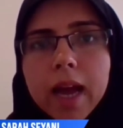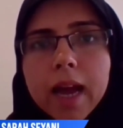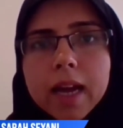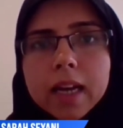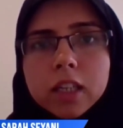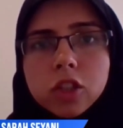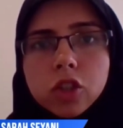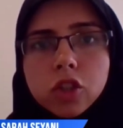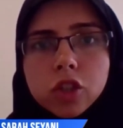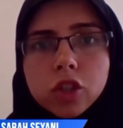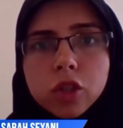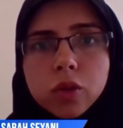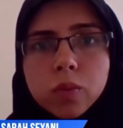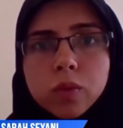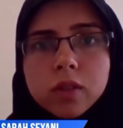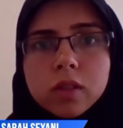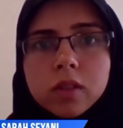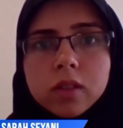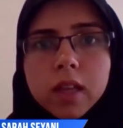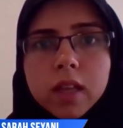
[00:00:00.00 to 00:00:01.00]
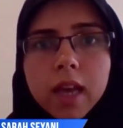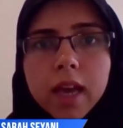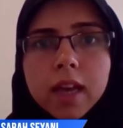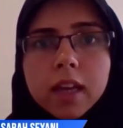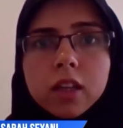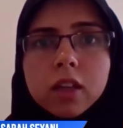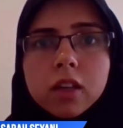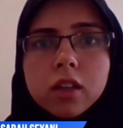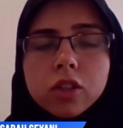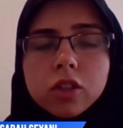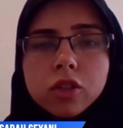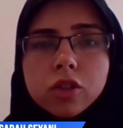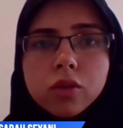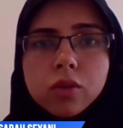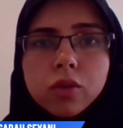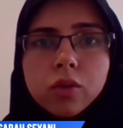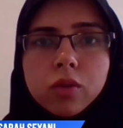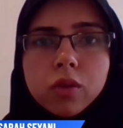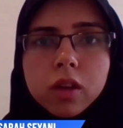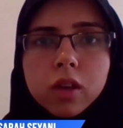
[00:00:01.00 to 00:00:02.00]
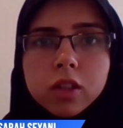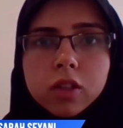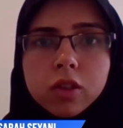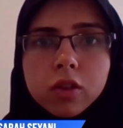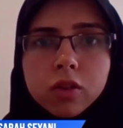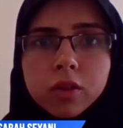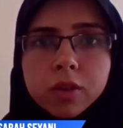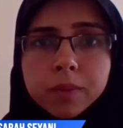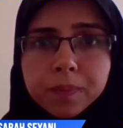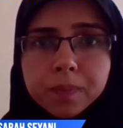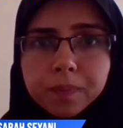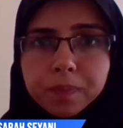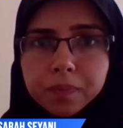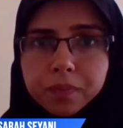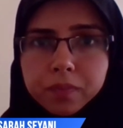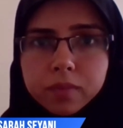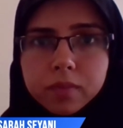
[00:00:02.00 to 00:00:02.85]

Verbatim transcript: And she was there to, you know,